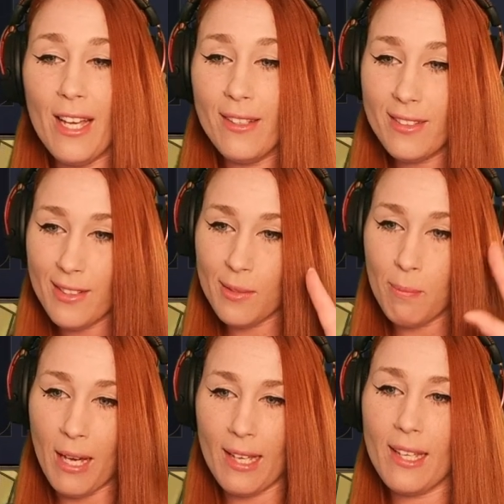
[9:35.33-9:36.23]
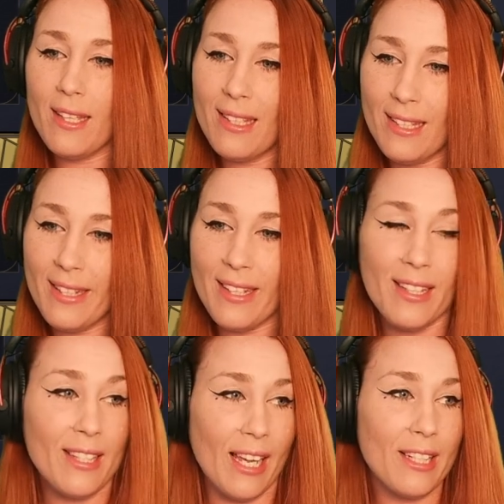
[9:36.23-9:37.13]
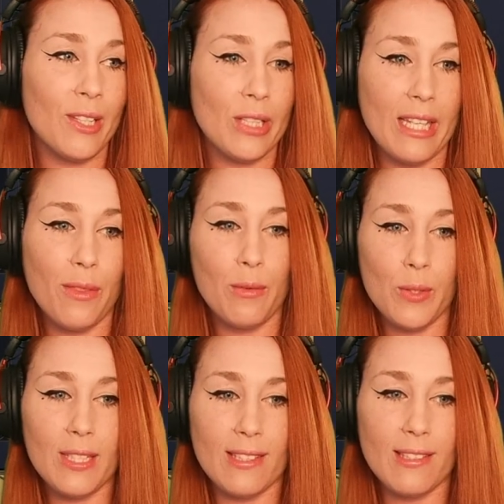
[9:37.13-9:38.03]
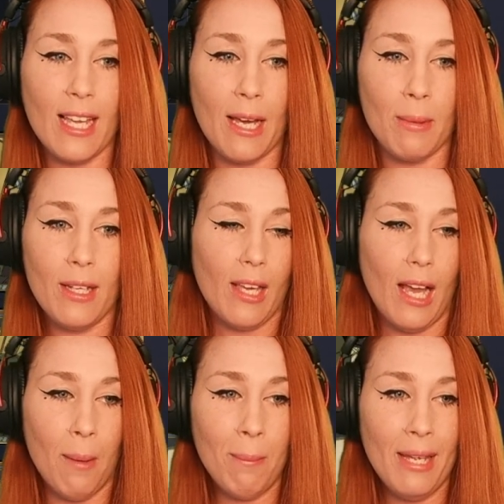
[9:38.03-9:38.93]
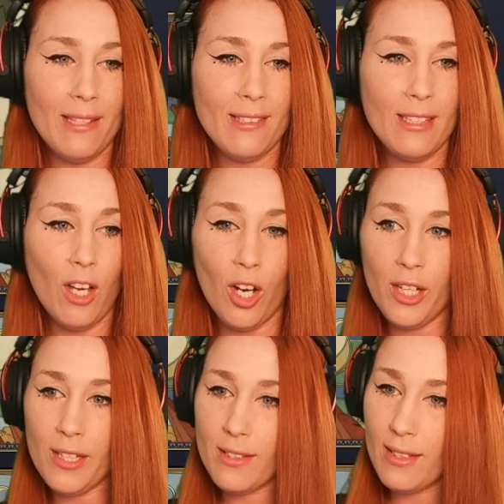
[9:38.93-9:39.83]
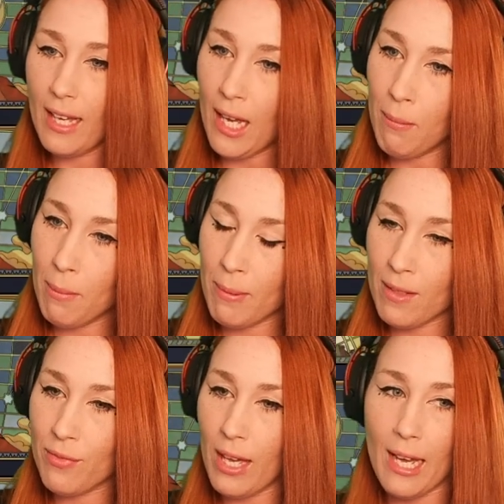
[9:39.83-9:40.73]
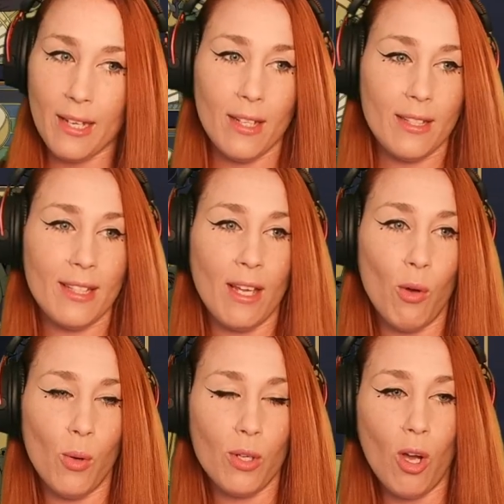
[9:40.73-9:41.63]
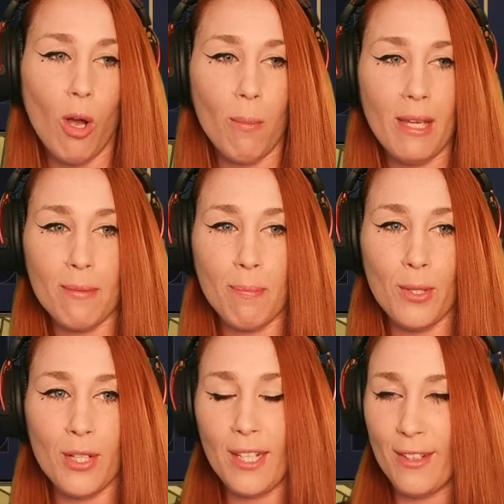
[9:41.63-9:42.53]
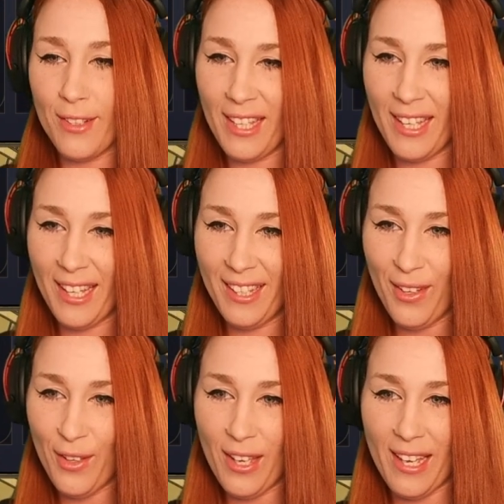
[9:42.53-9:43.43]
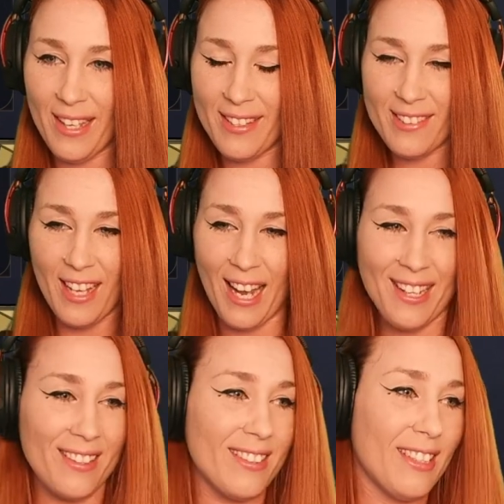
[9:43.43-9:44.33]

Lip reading: just by like looking through this tab. Amazing art. I'm a big fan. The whole comic book looking style,